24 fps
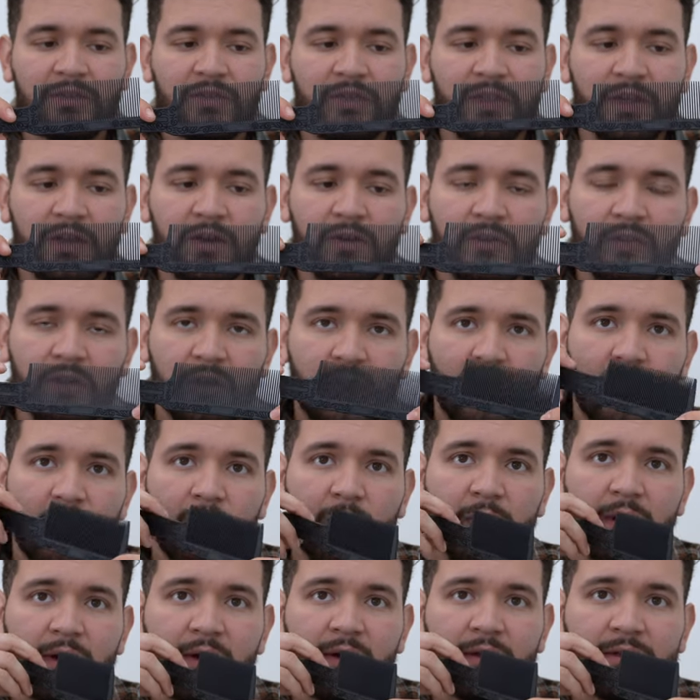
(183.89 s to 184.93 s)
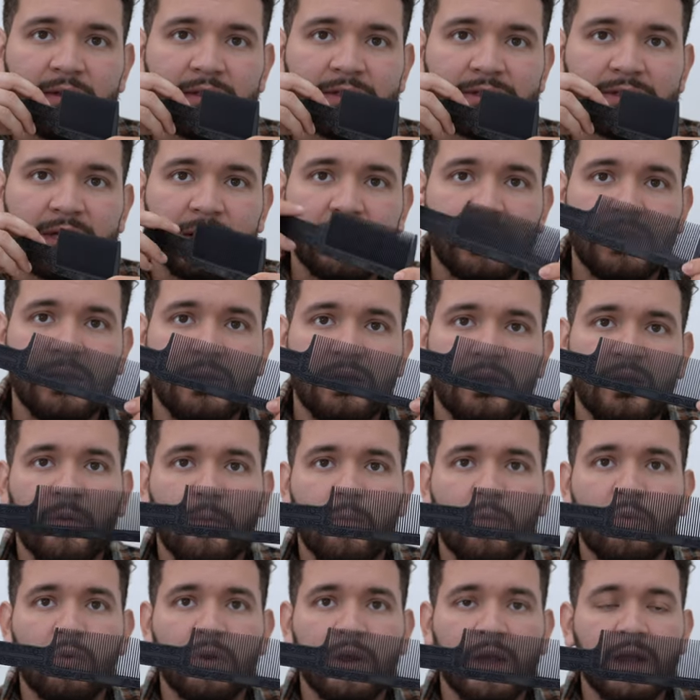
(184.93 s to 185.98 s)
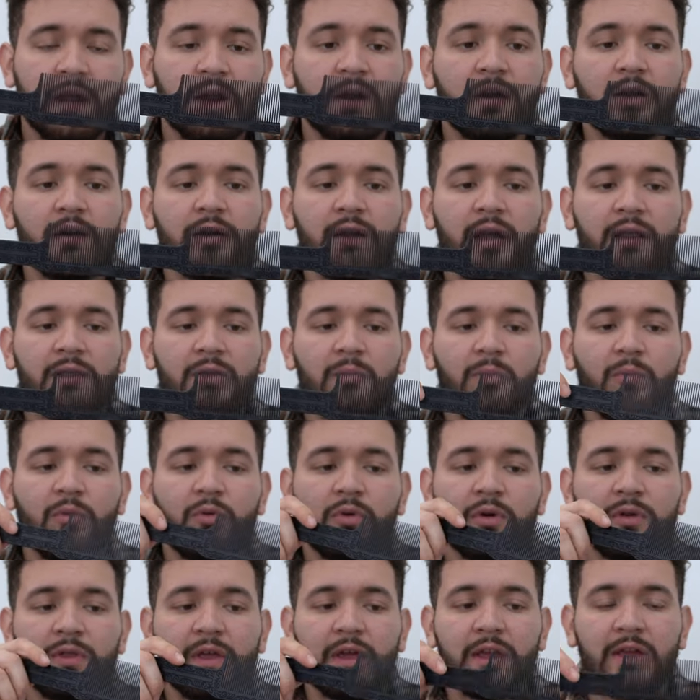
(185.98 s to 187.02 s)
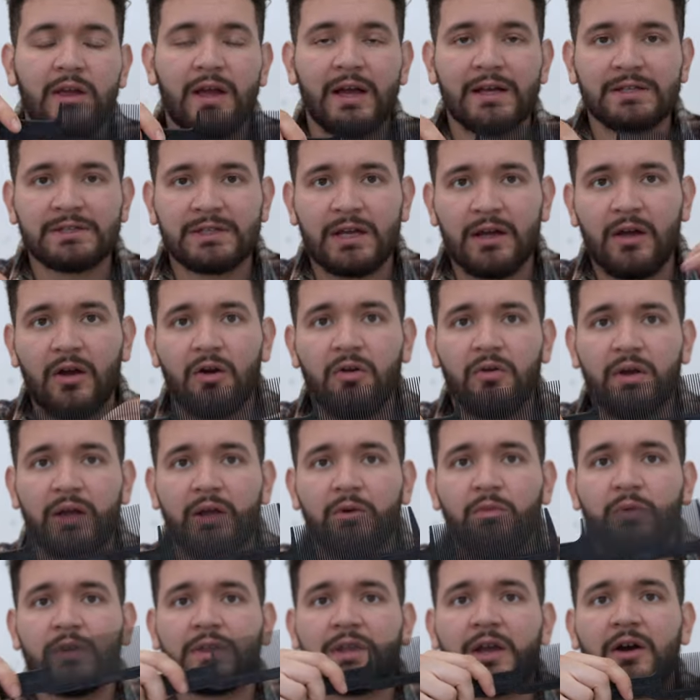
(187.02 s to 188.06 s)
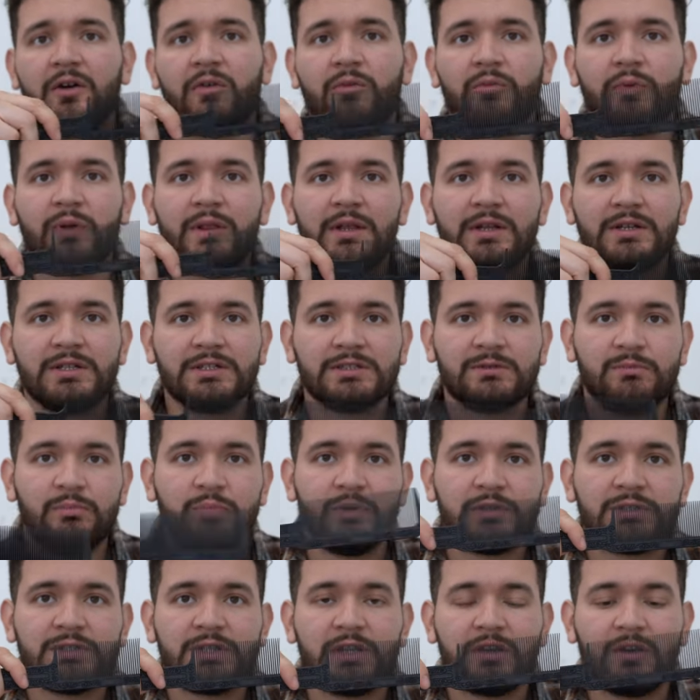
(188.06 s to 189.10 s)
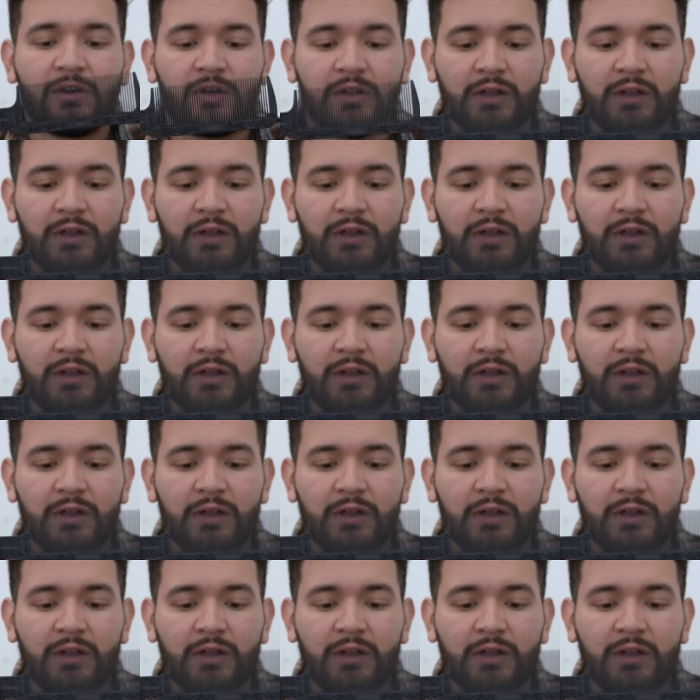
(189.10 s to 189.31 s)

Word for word: thicker the comb right here on the side, the more error and the more that you guys can go in without really just butching your